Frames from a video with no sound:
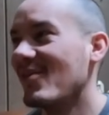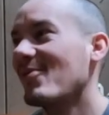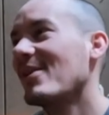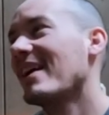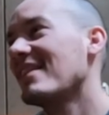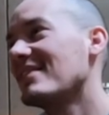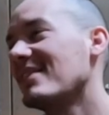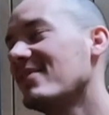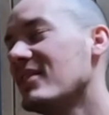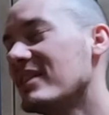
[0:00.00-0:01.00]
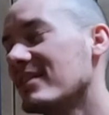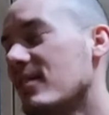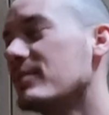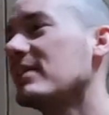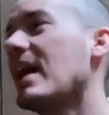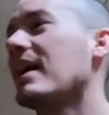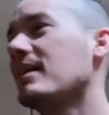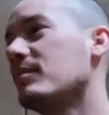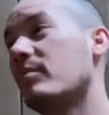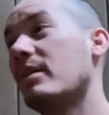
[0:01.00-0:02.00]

four workouts in a week, so I'm slacking.